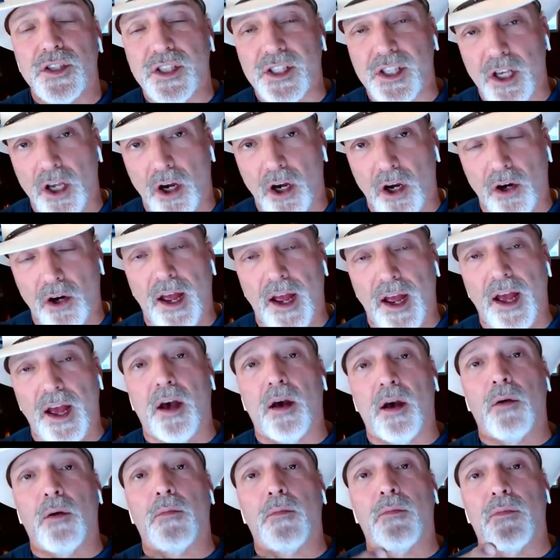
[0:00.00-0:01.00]

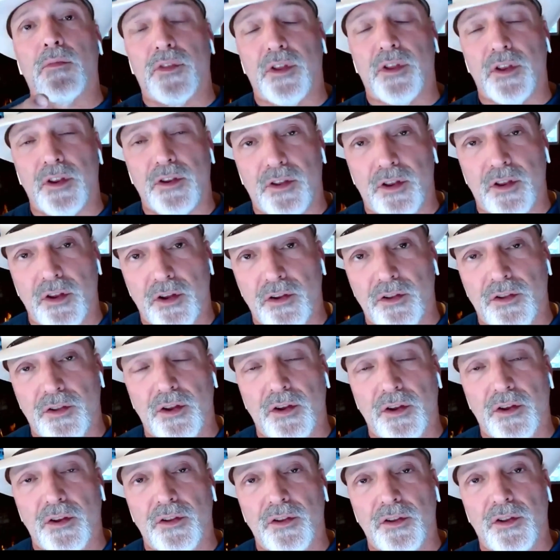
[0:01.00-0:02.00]
CRM,
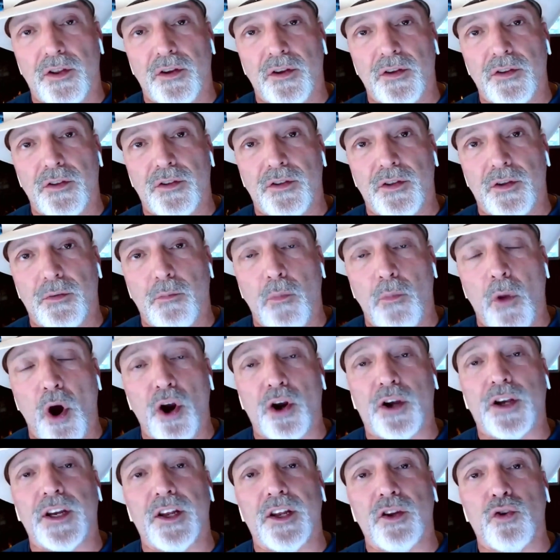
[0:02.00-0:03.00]
the
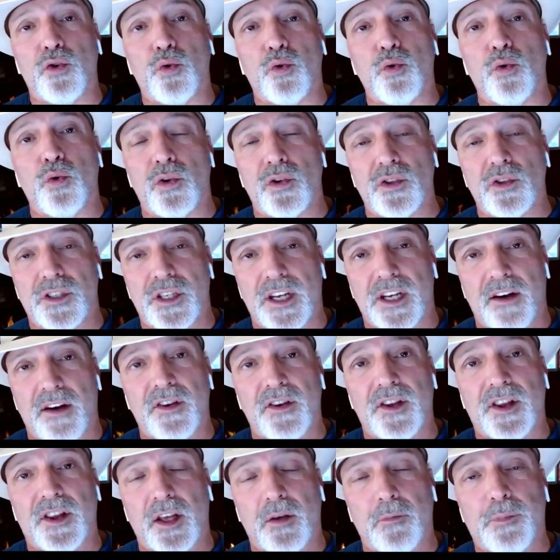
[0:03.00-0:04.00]
marketing tools and
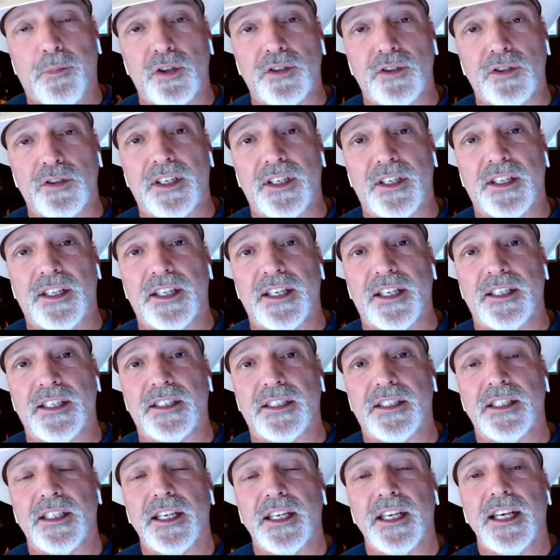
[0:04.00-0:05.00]
everything built into
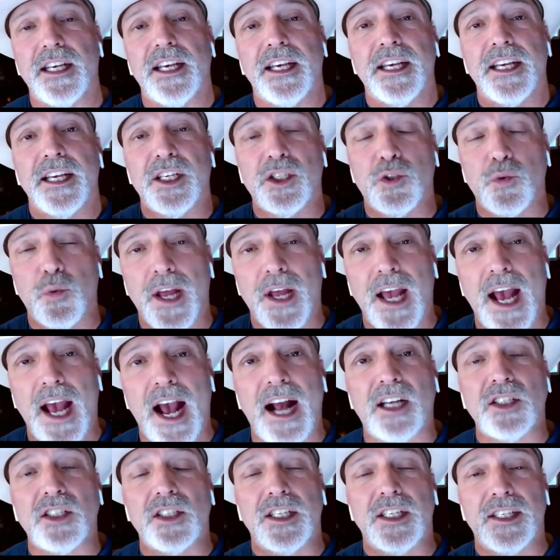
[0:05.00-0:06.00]
this is we
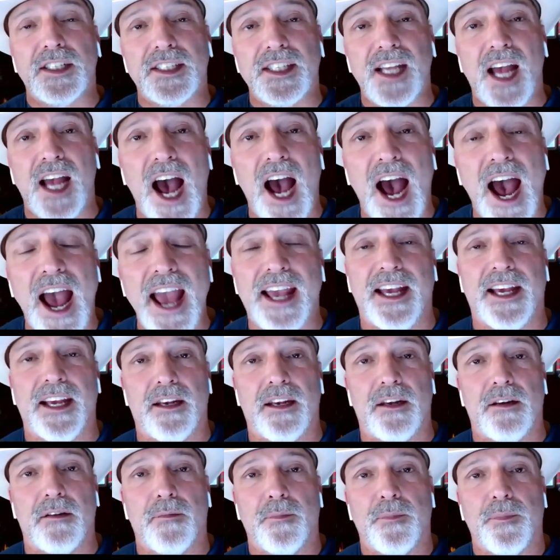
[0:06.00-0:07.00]
actually tie
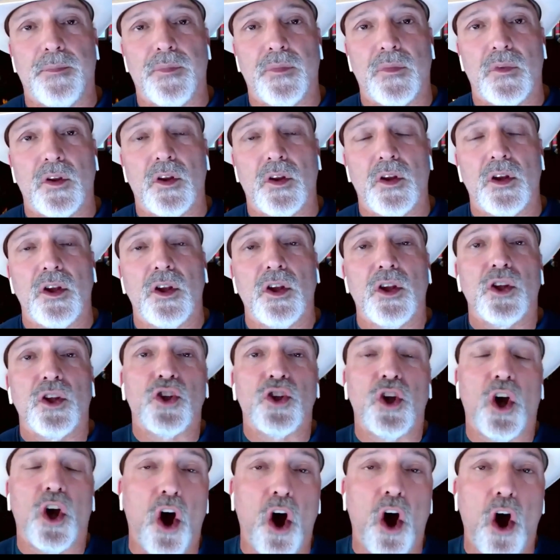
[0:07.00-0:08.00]
it
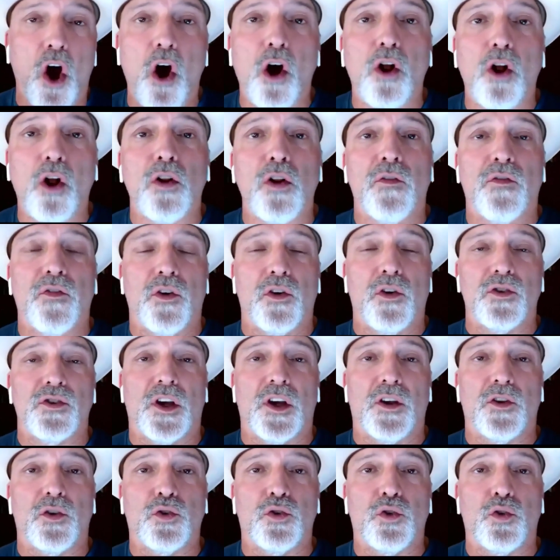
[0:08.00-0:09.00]
to all of
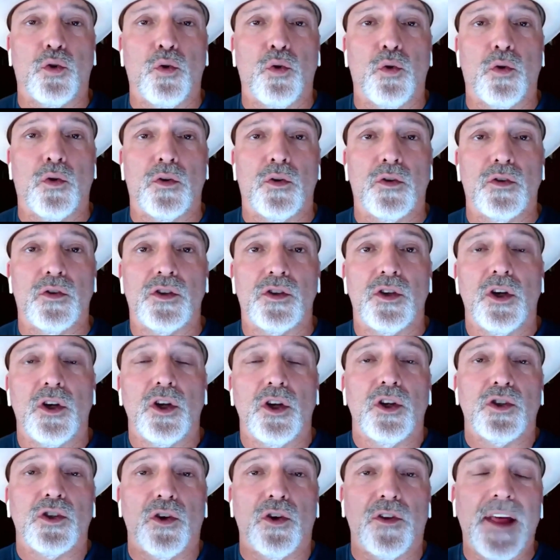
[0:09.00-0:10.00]
those other tools.
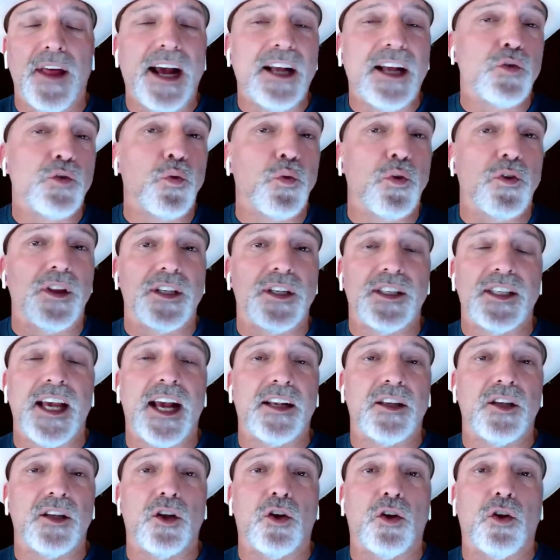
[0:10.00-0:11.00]
So that's where the
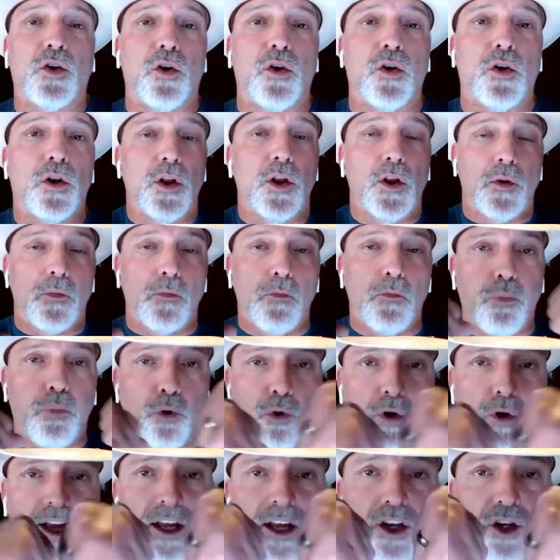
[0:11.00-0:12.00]
technical
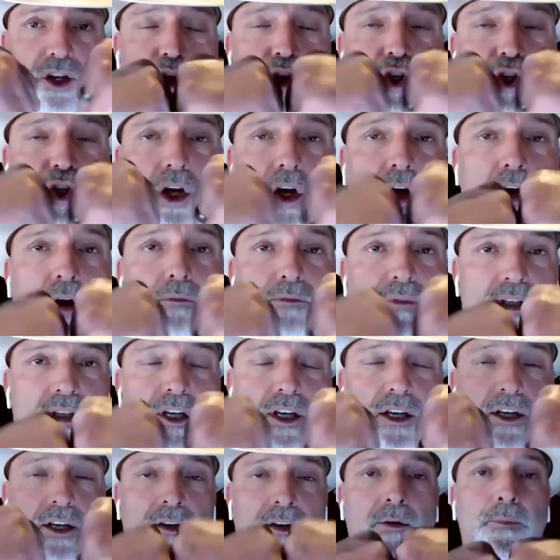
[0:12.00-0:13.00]
bridge
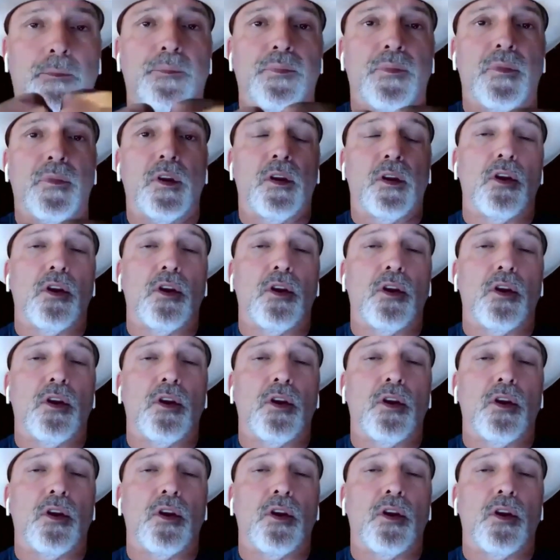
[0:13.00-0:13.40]
comes in